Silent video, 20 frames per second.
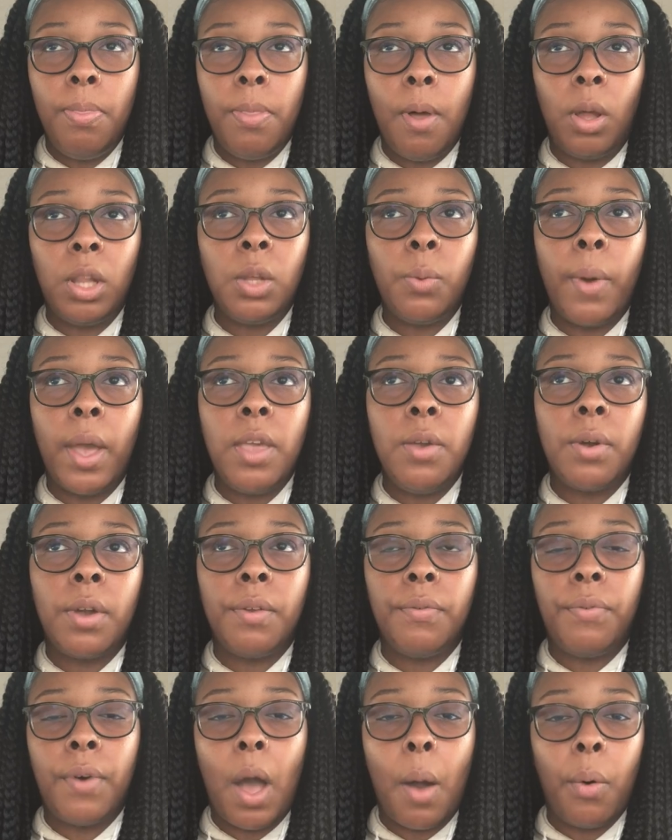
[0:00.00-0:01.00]
the only way you
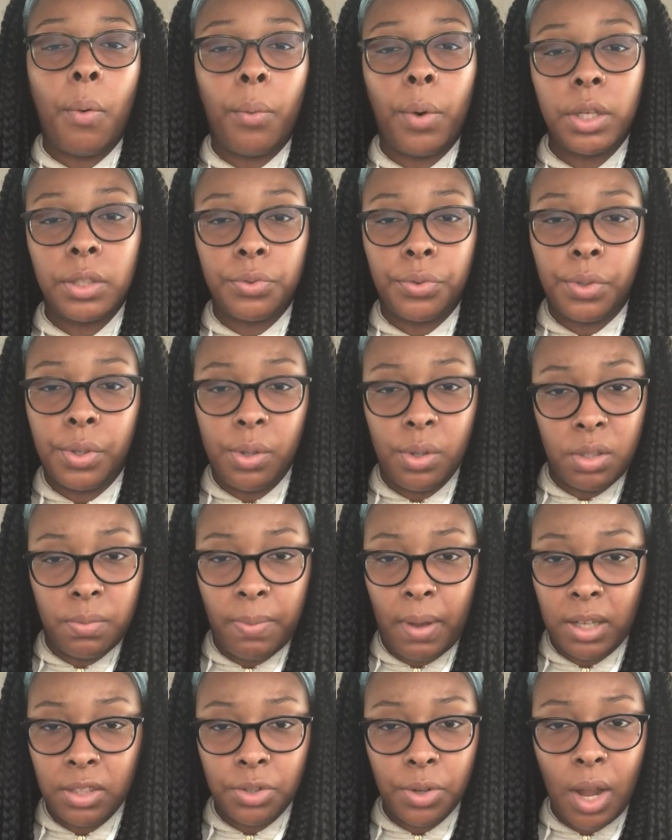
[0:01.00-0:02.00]
can find what works for you is
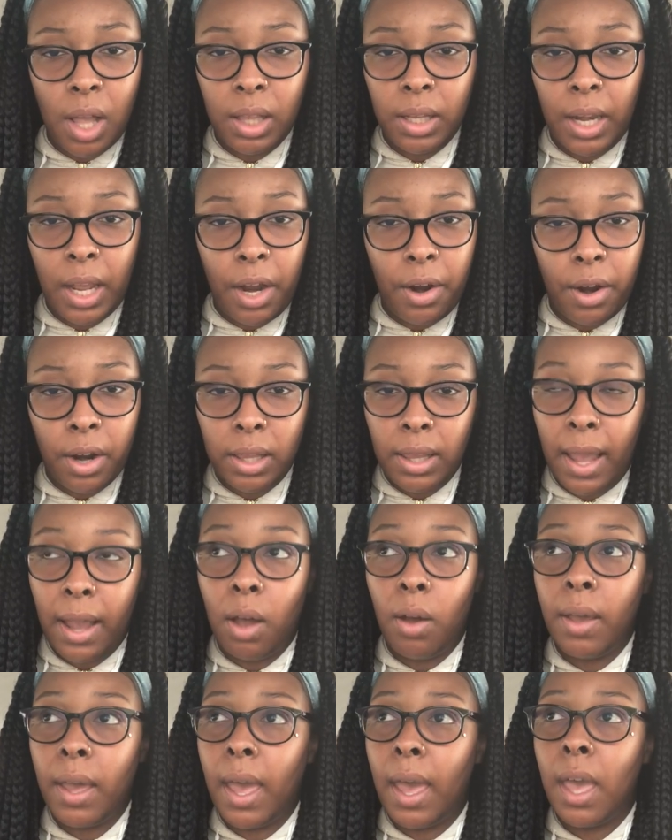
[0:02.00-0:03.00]
by trial and error.
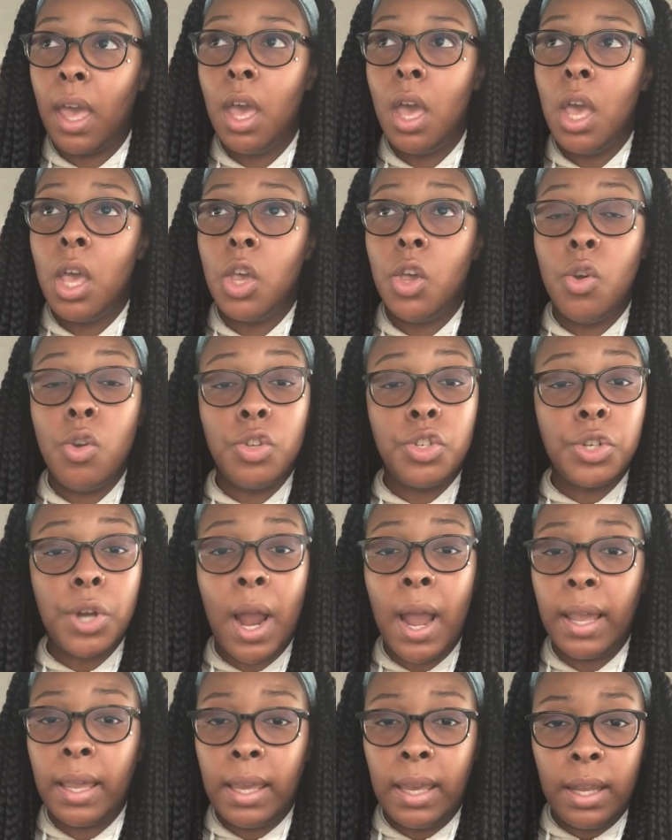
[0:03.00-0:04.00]
Like, okay, you
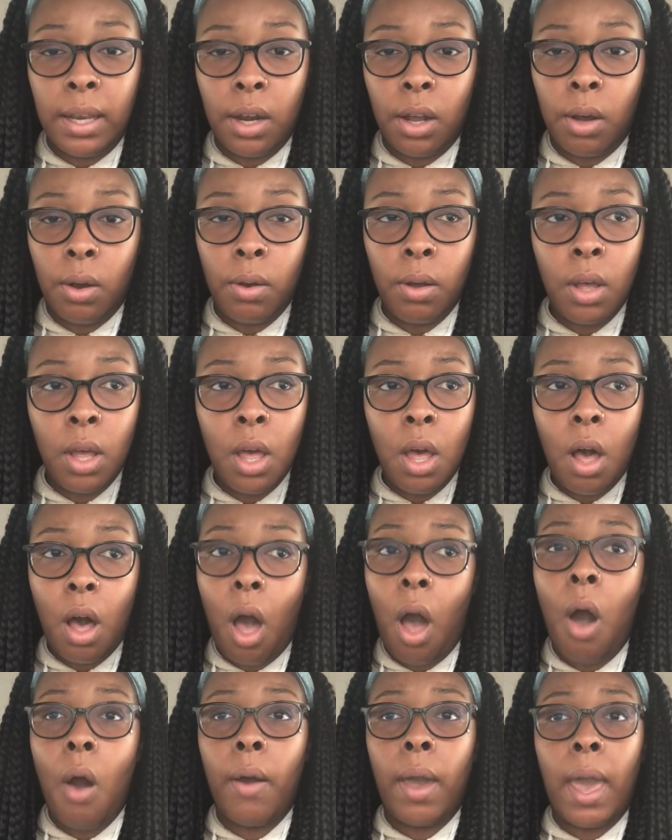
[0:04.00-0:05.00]
try keto.
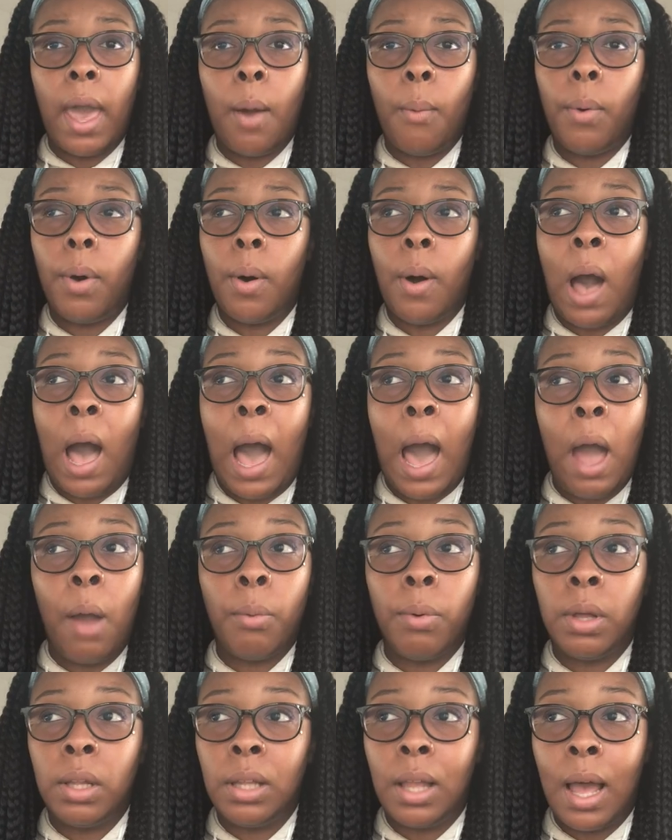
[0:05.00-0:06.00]
Okay, well, I
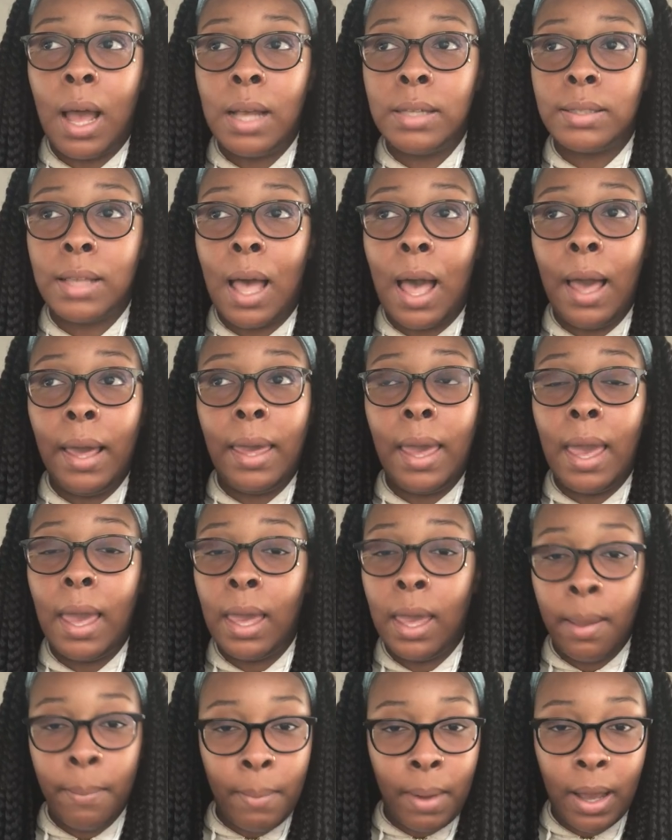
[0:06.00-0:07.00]
realize I
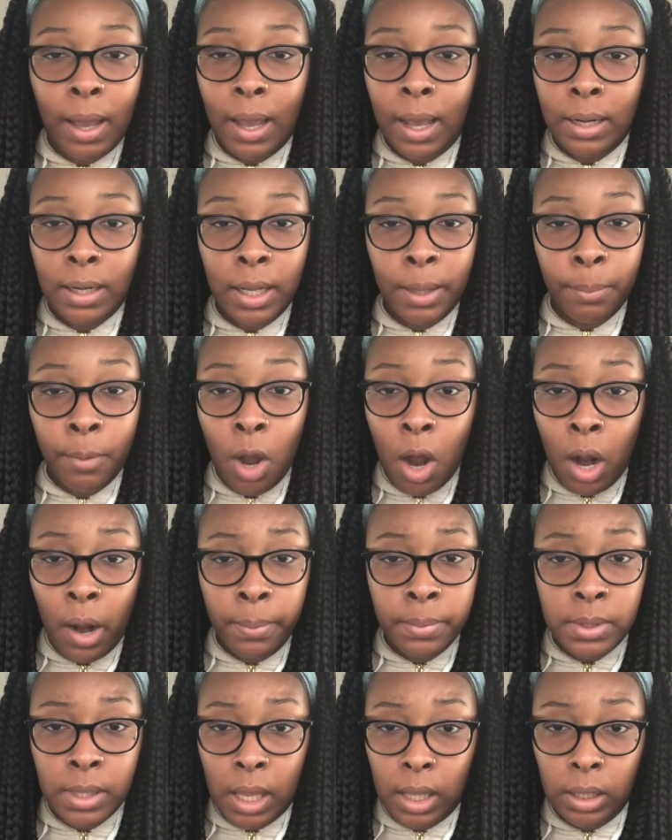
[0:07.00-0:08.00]
can't get my goddamn
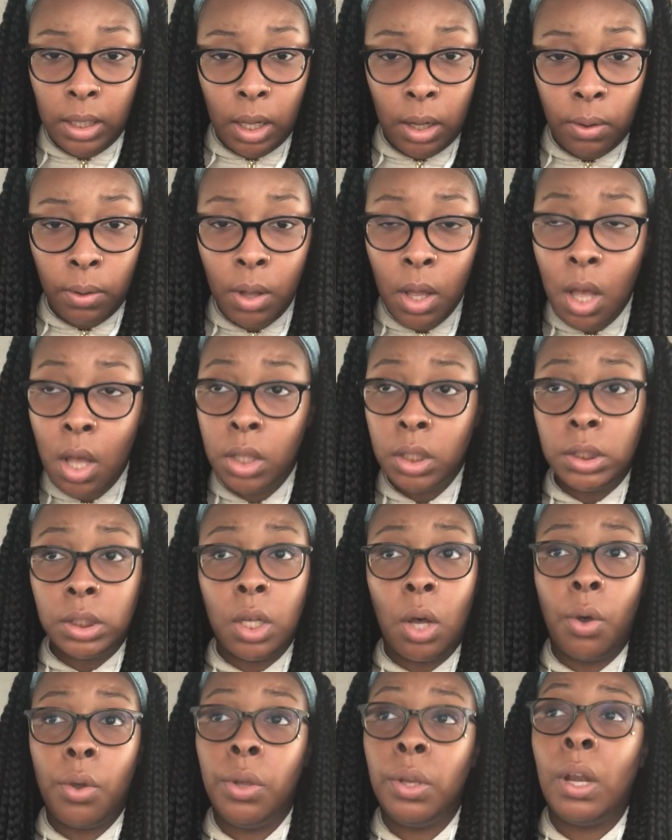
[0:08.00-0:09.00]
carbs that low.
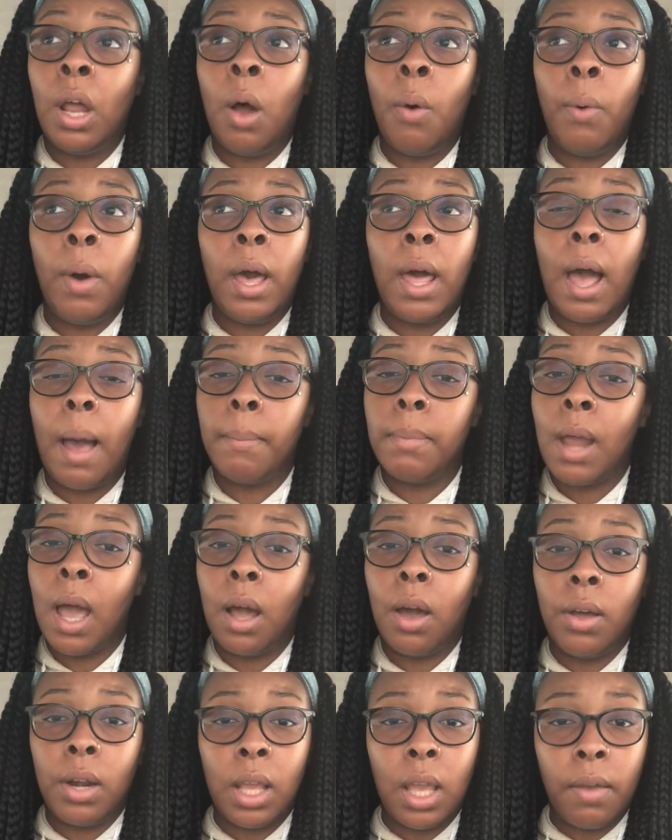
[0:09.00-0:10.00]
So, you know what? I'm
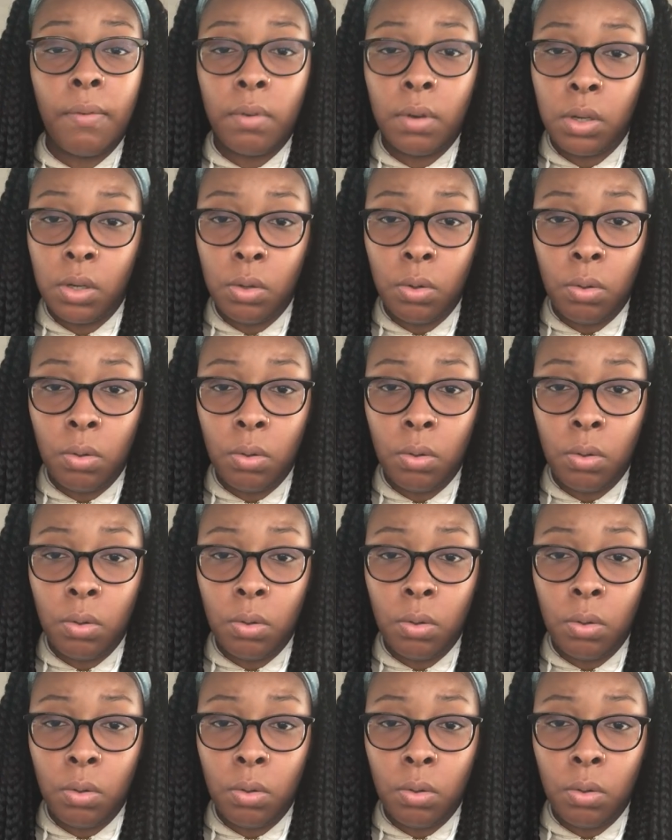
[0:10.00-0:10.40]
not going to even